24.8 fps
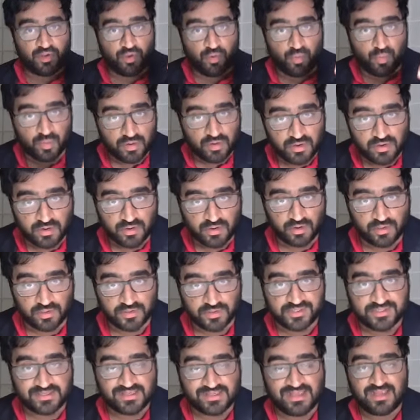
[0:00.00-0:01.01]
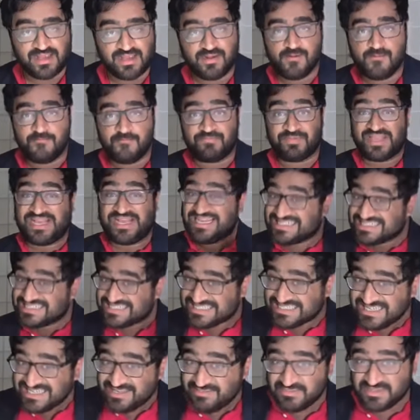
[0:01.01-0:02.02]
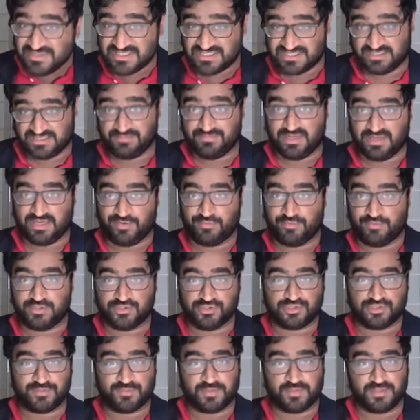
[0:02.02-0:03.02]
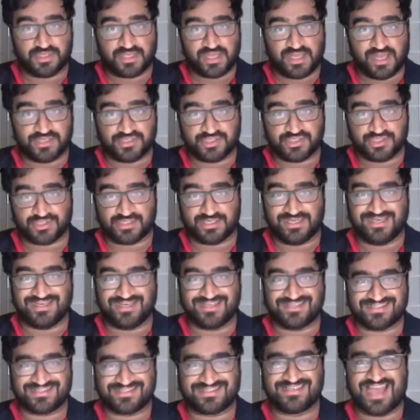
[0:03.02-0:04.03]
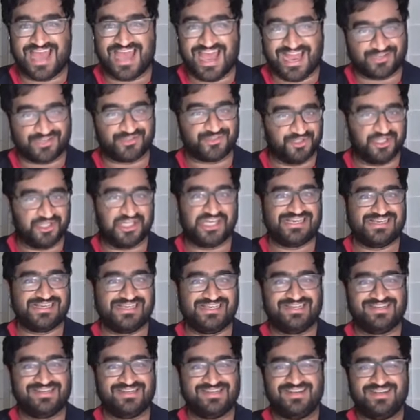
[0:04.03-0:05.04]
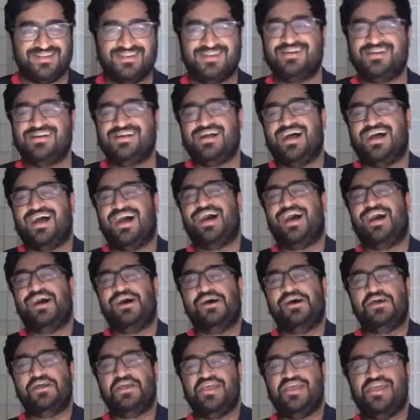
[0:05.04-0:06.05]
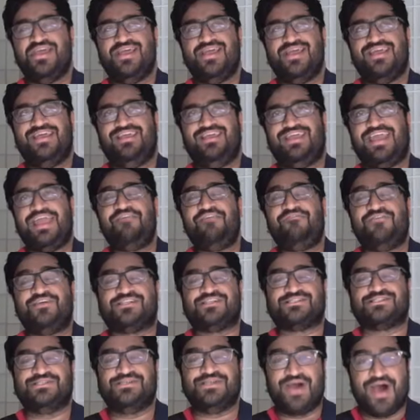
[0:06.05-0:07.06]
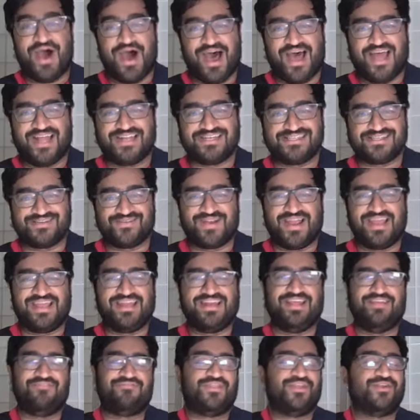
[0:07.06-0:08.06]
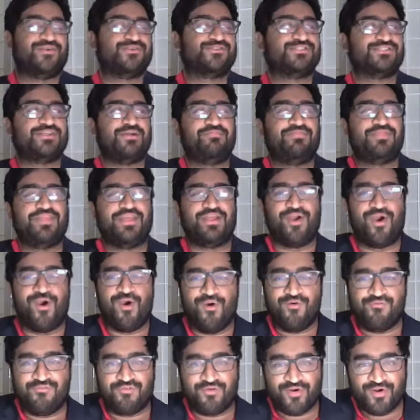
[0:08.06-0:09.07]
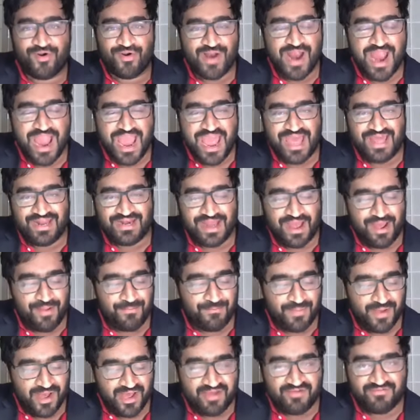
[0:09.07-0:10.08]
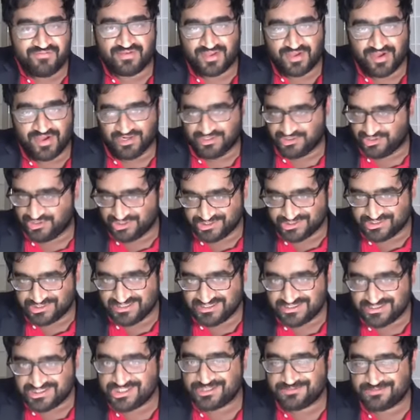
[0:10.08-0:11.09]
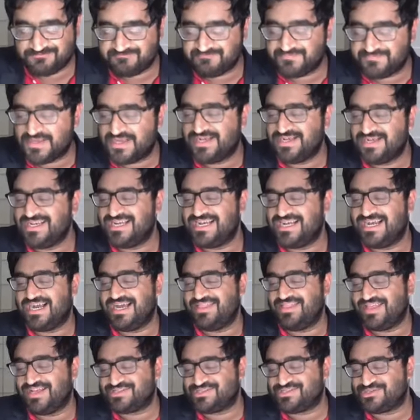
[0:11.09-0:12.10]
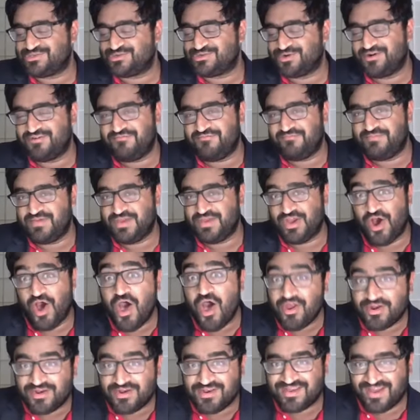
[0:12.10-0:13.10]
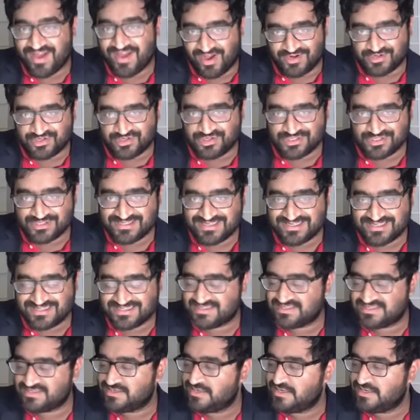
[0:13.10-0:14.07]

world seems to be reducible to consciousness, actually. Uh, If it's not, right, if there's something over and above consciousness, uh, that's sort of beyond consciousness,